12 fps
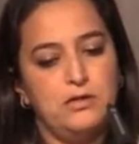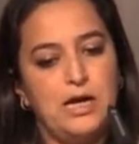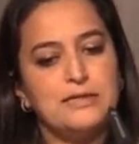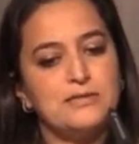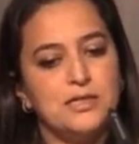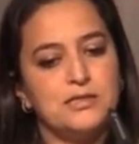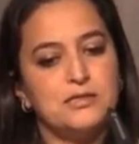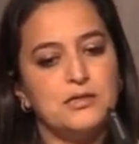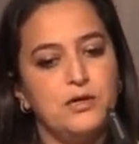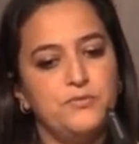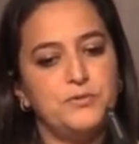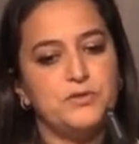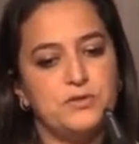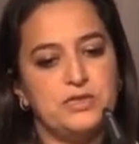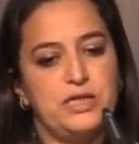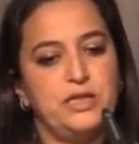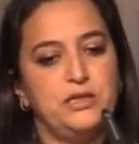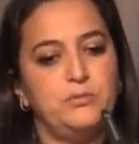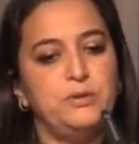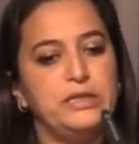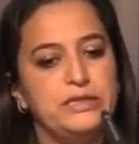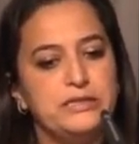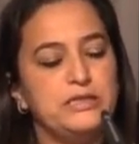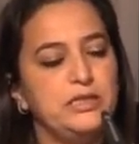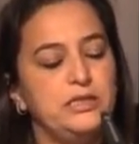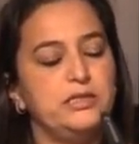assets of sustainability,